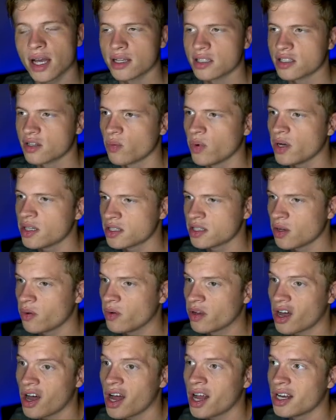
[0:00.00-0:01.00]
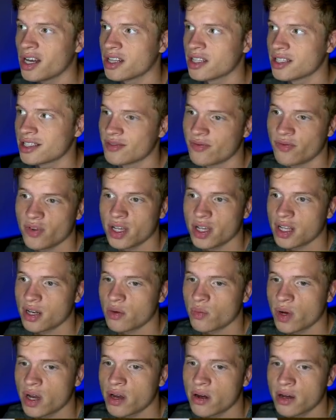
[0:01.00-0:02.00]
as to what's going on in this
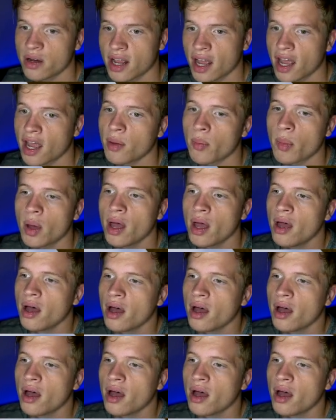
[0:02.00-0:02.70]
freaking weird game,